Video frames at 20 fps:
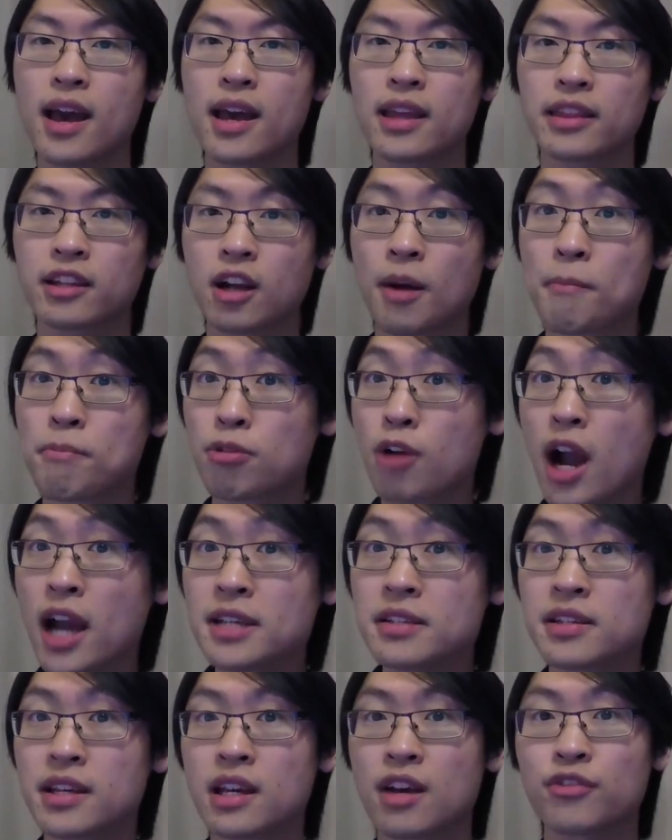
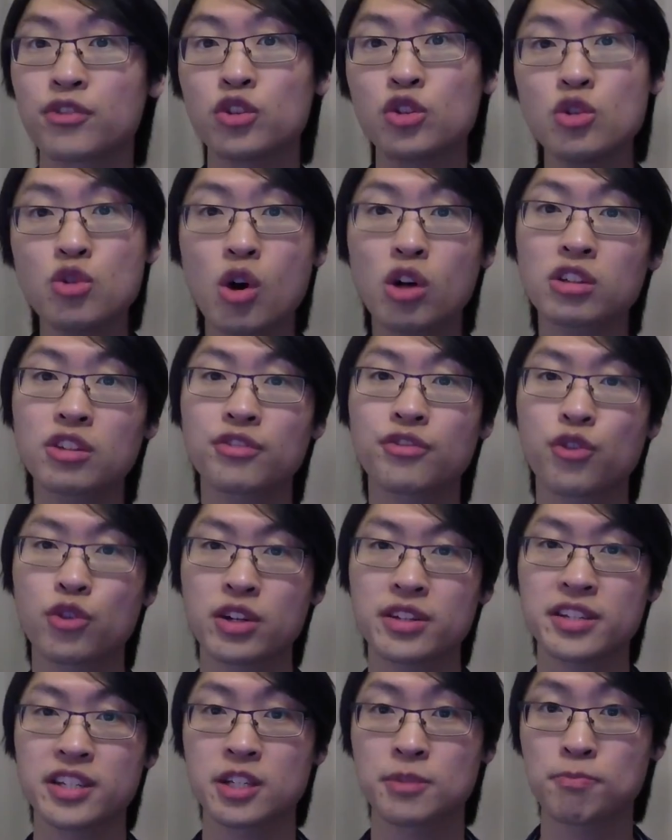comprising of
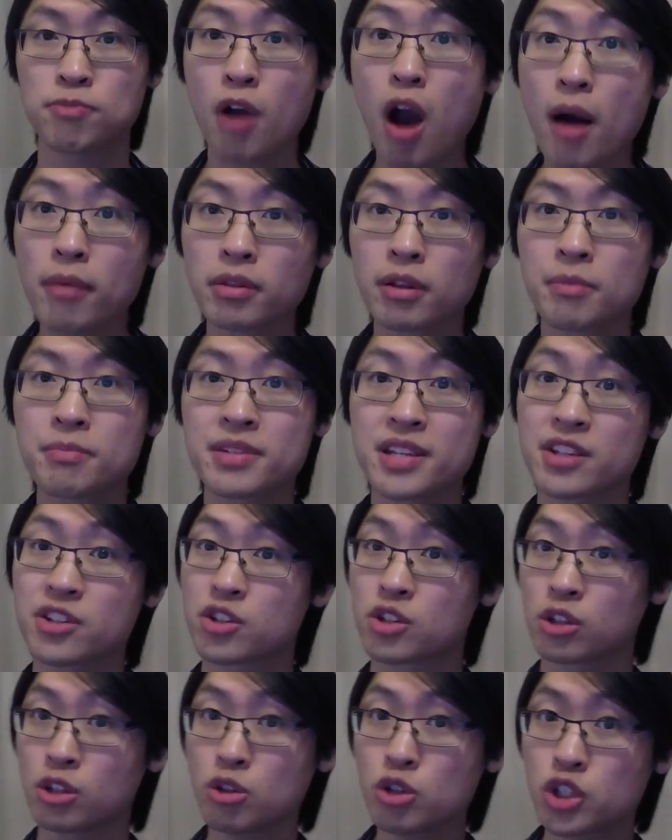246 problems and
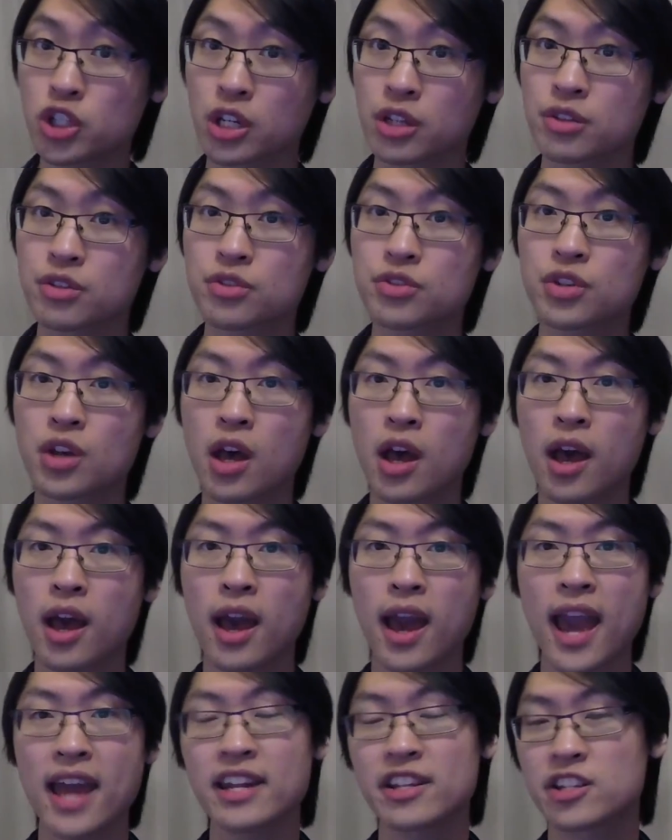solutions,
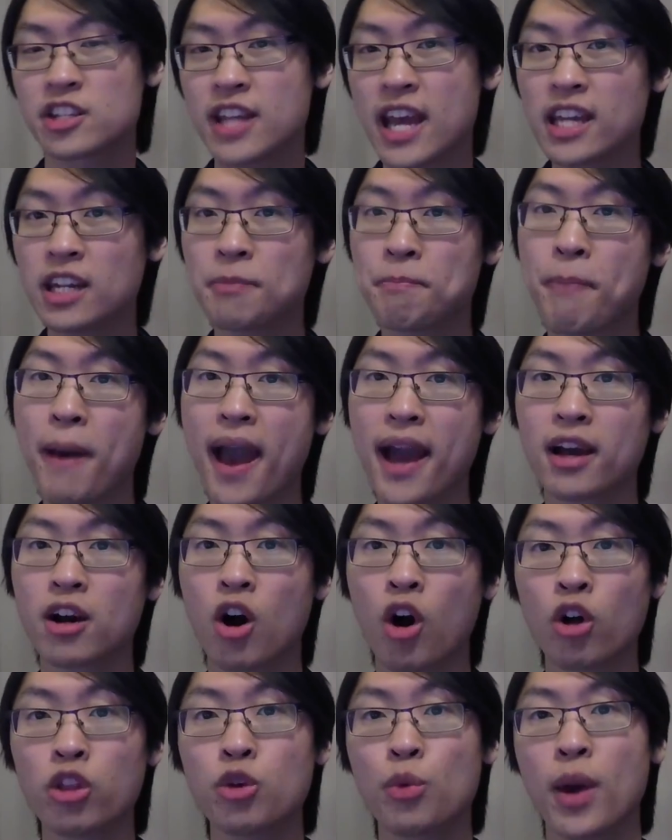and it's dated back
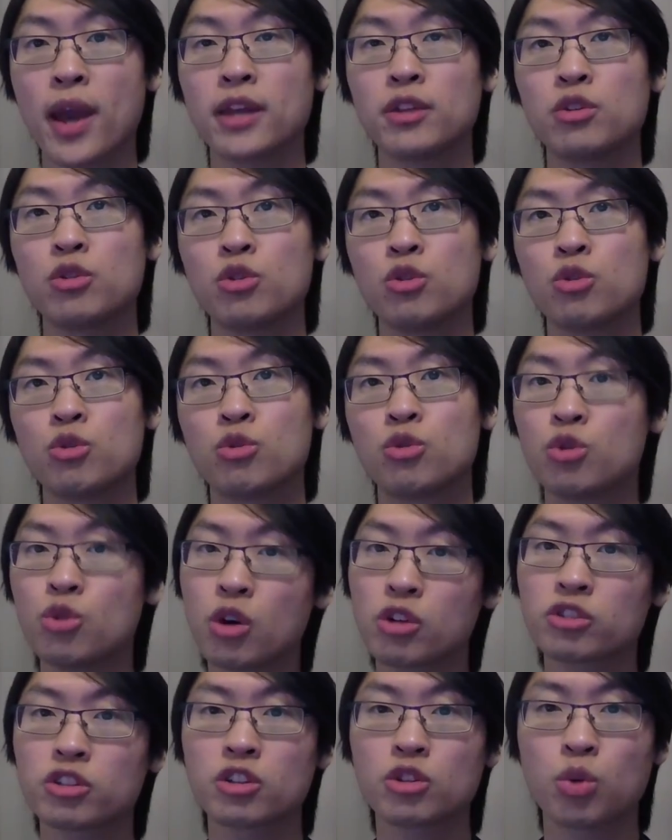all the way to
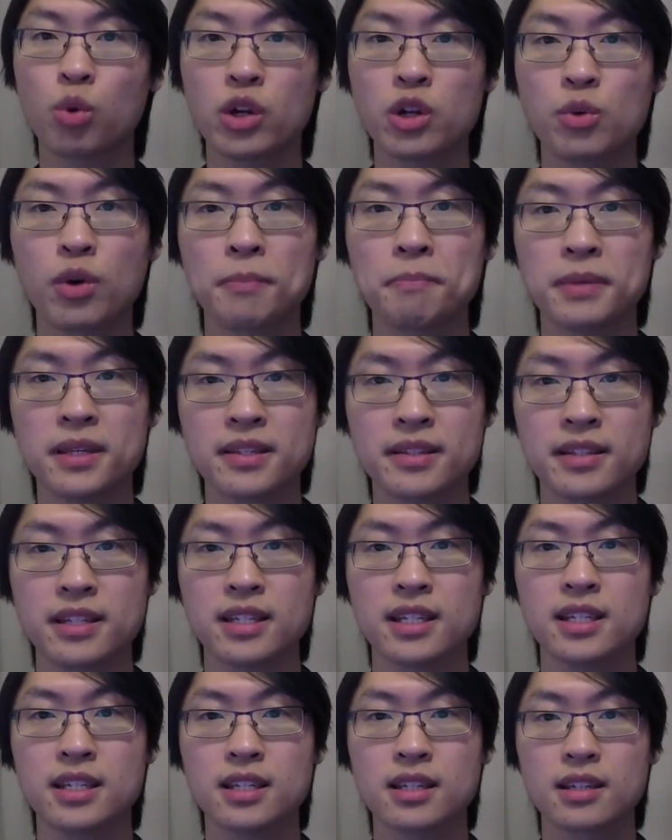221
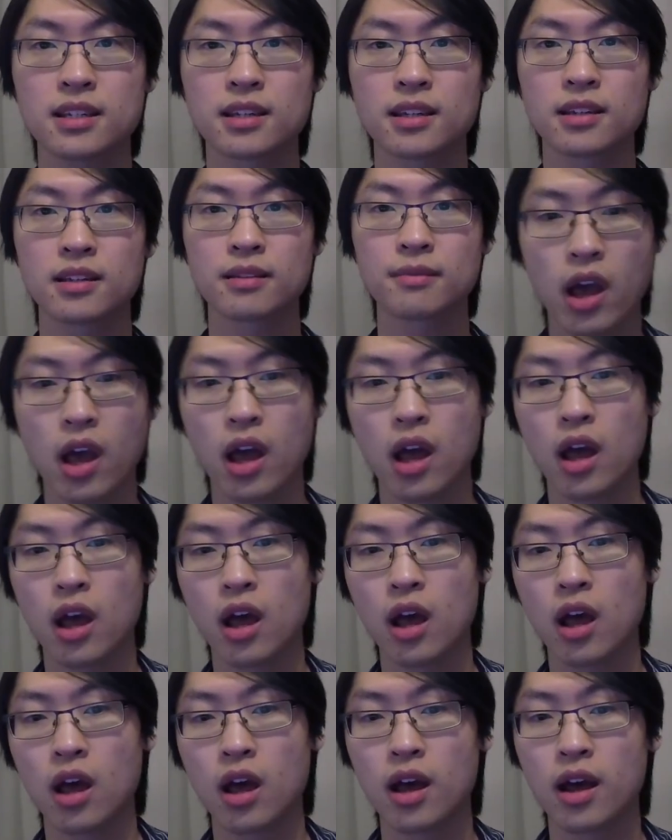BC.
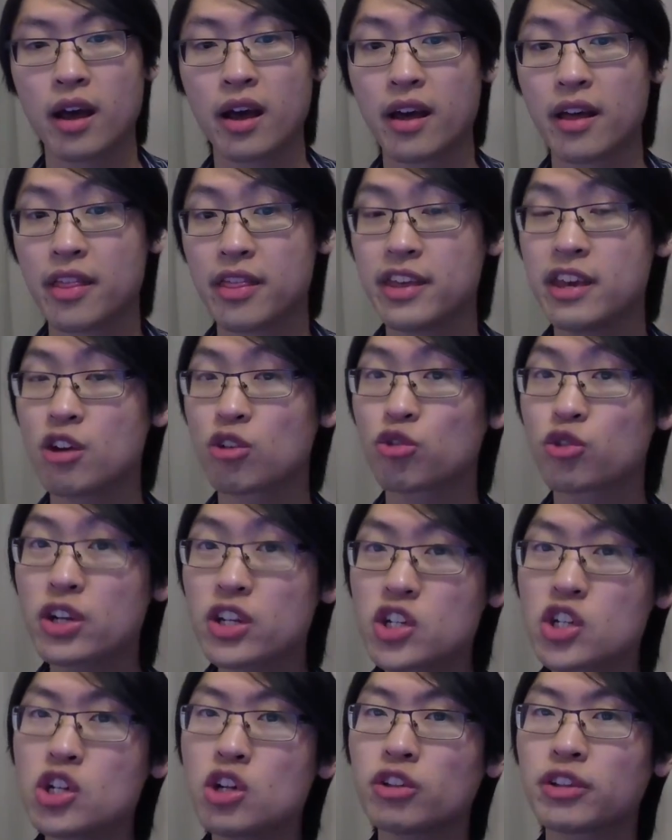The
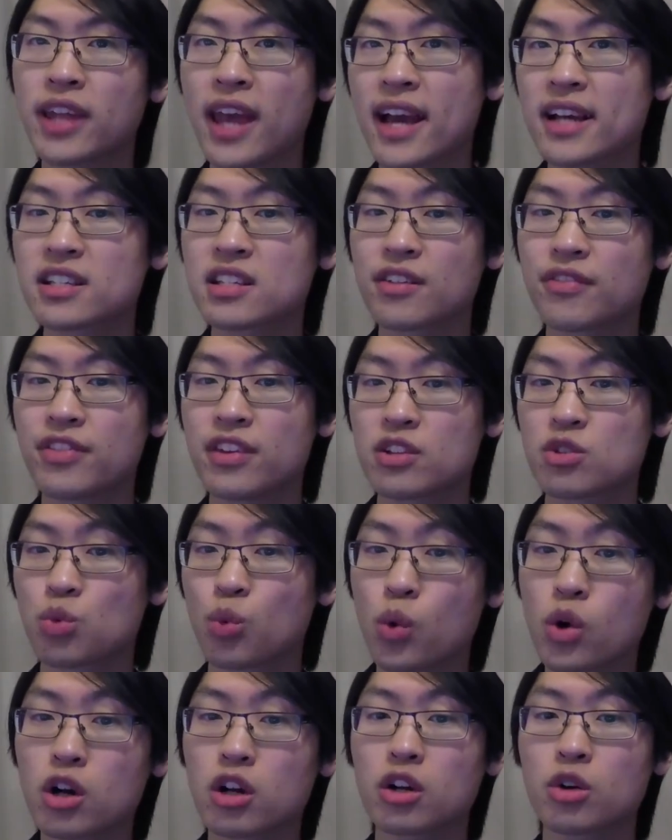original text of this
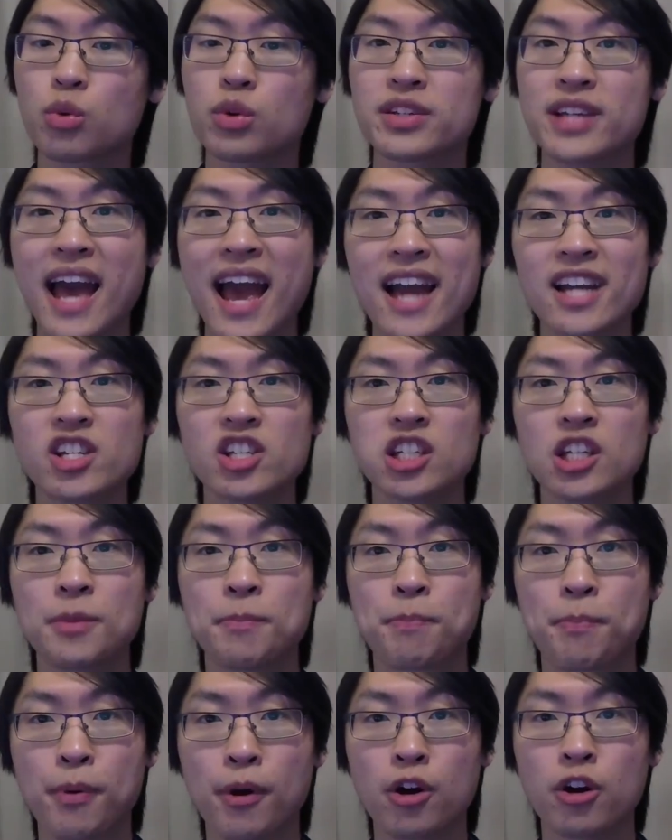work was actually
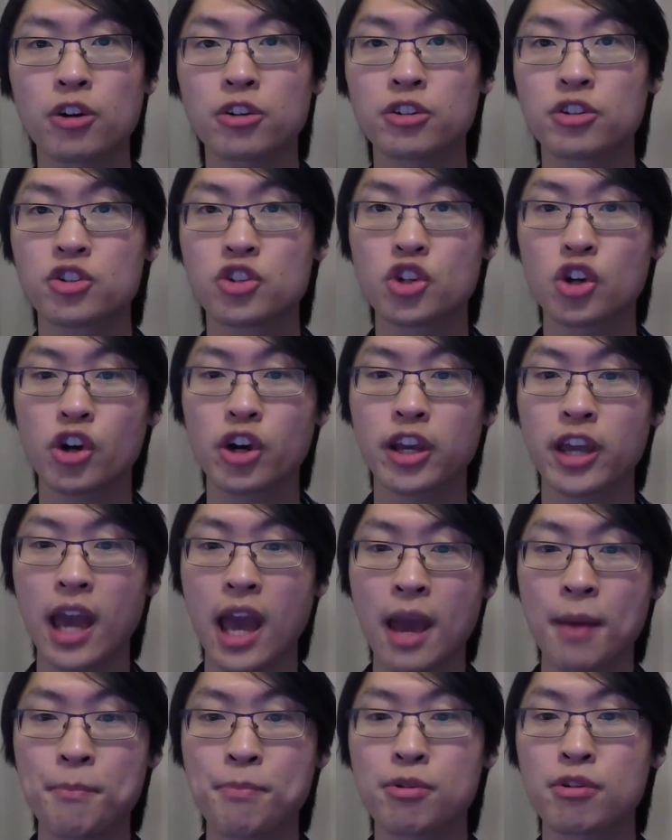burned during
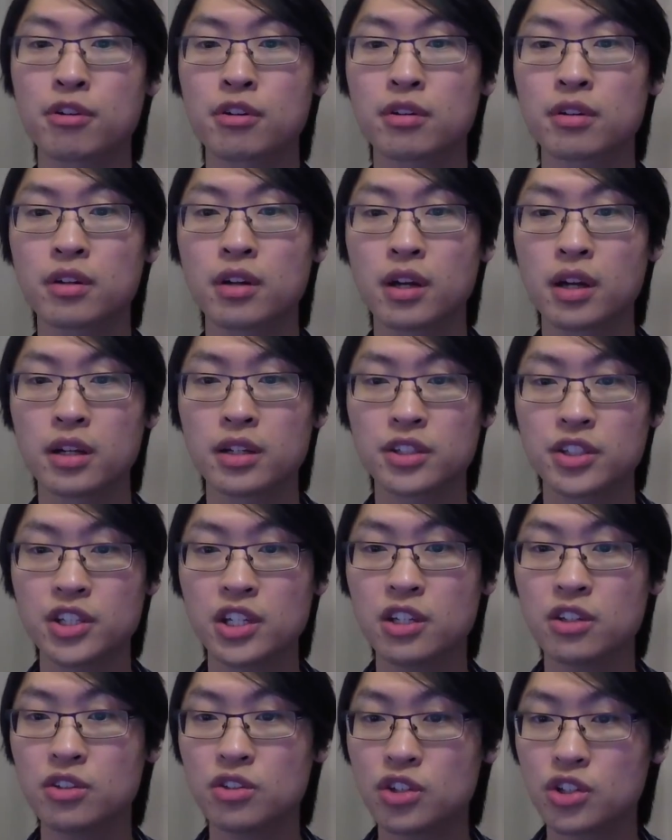Emperor
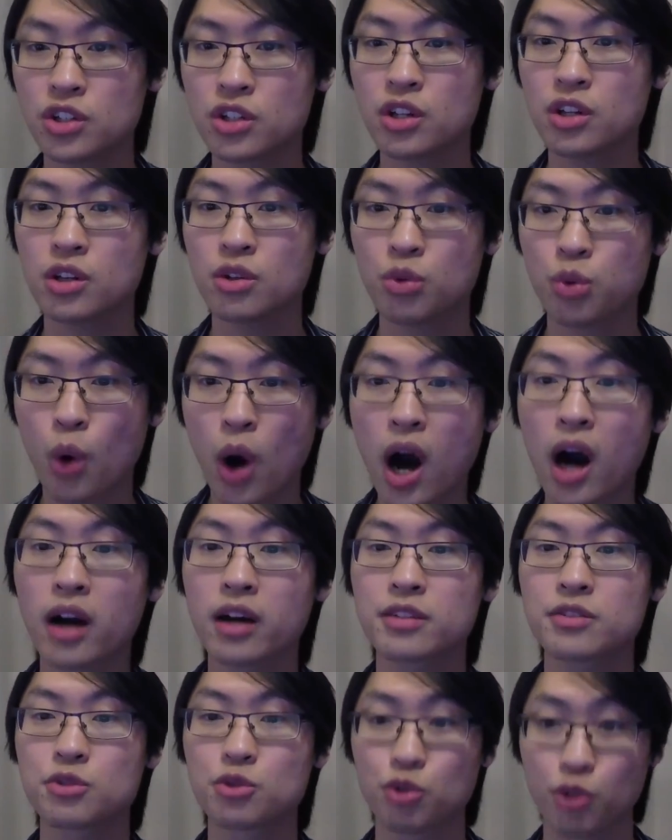Qin Shi
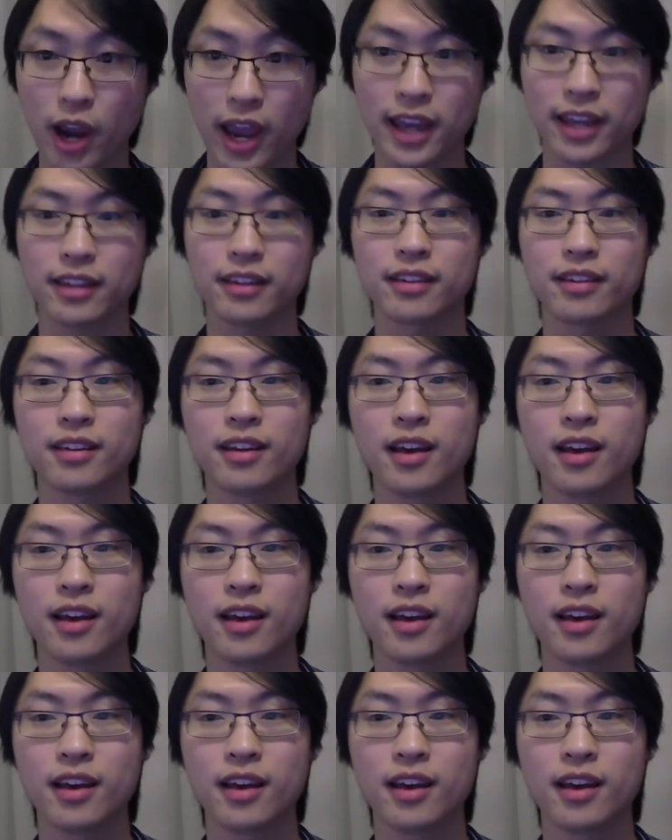Huang's reign,